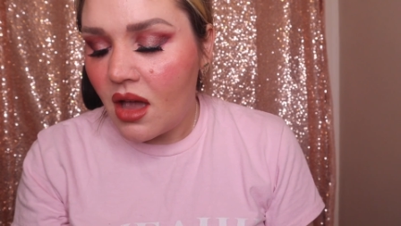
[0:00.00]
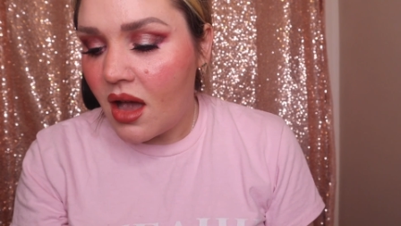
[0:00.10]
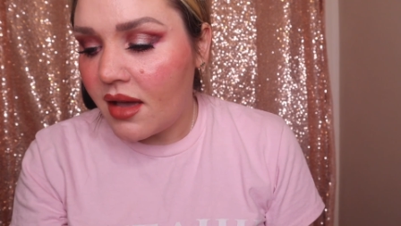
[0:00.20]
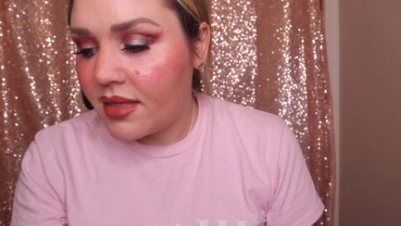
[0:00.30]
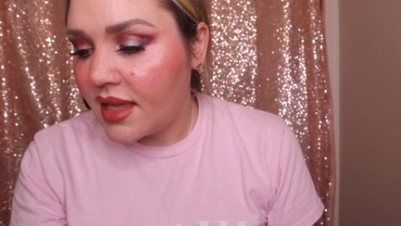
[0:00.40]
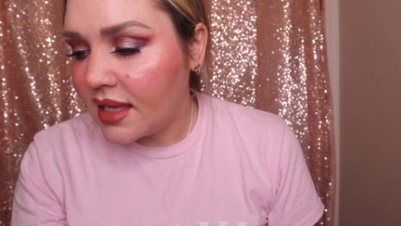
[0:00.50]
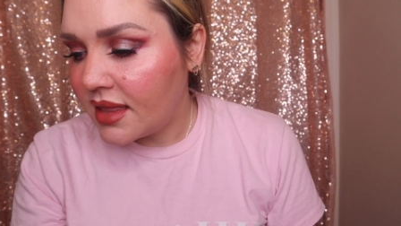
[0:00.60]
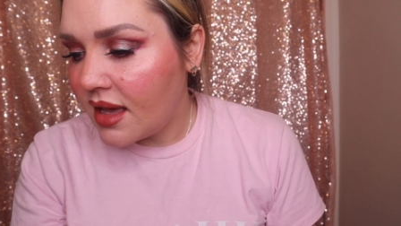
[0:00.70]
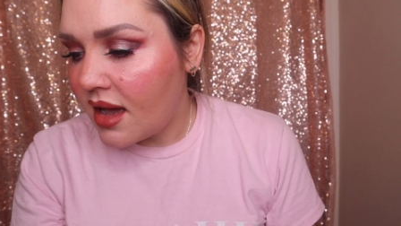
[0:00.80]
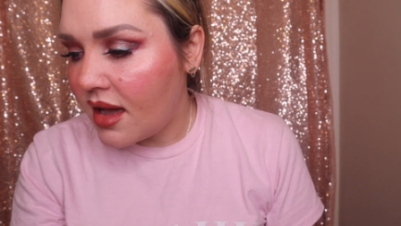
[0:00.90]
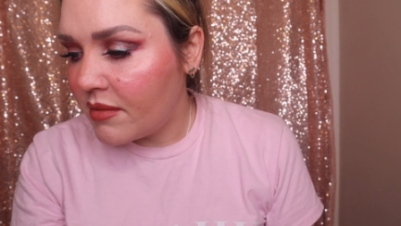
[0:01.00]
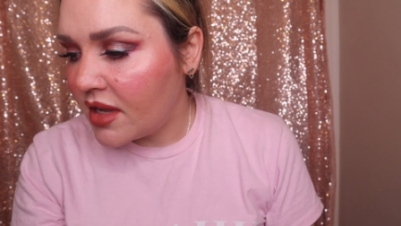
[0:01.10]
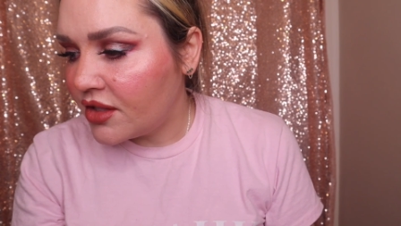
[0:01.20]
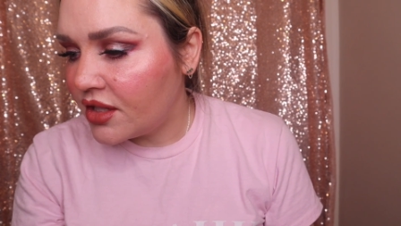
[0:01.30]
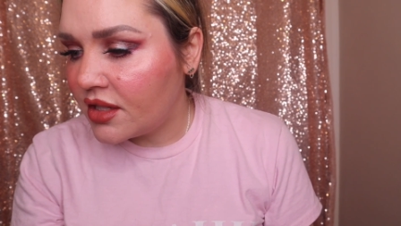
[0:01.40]
I think I
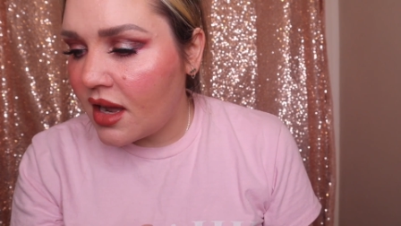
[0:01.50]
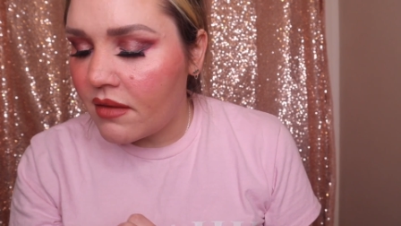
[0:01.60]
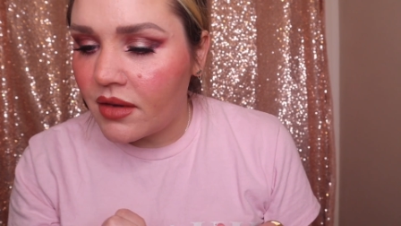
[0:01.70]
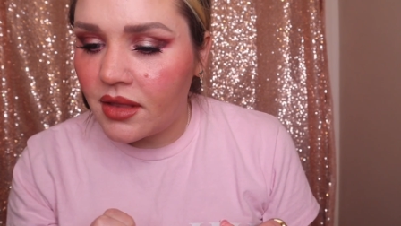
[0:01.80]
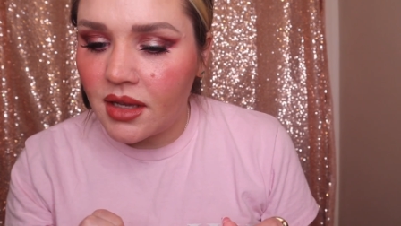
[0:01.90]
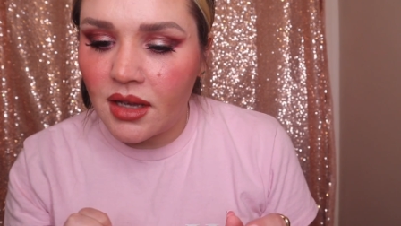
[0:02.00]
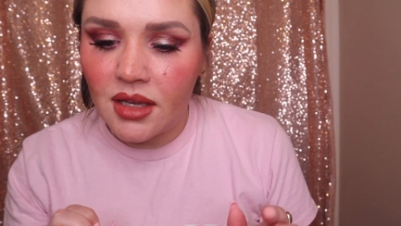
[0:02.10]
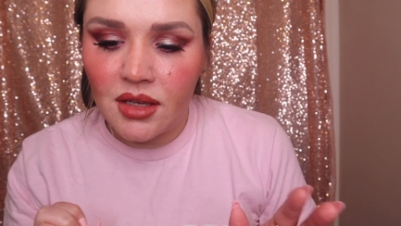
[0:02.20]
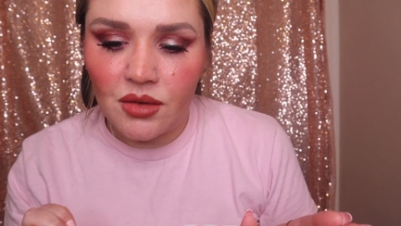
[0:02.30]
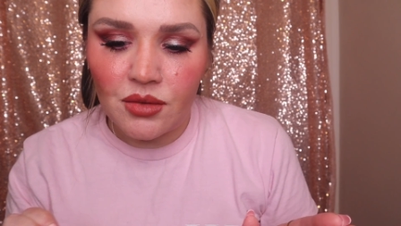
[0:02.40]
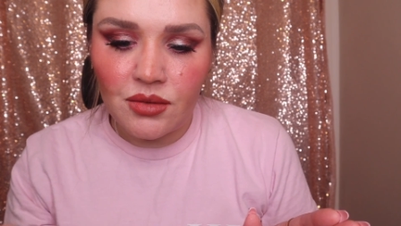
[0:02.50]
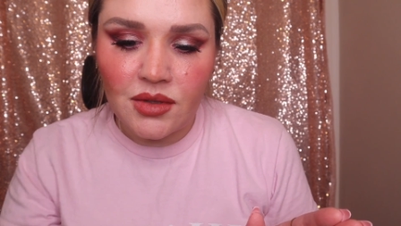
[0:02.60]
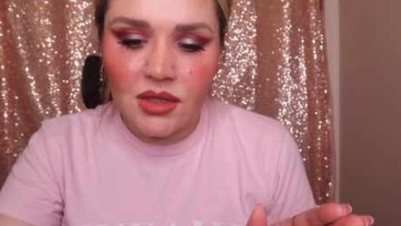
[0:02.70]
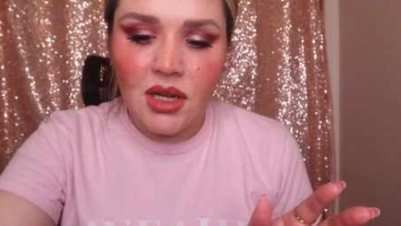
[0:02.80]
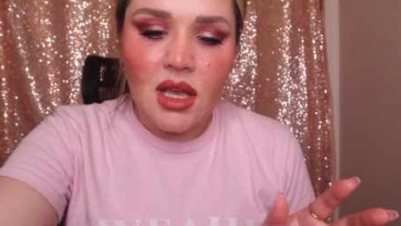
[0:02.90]
mentioned everything I
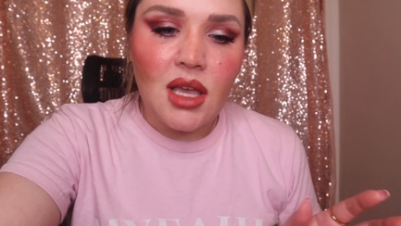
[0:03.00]
used.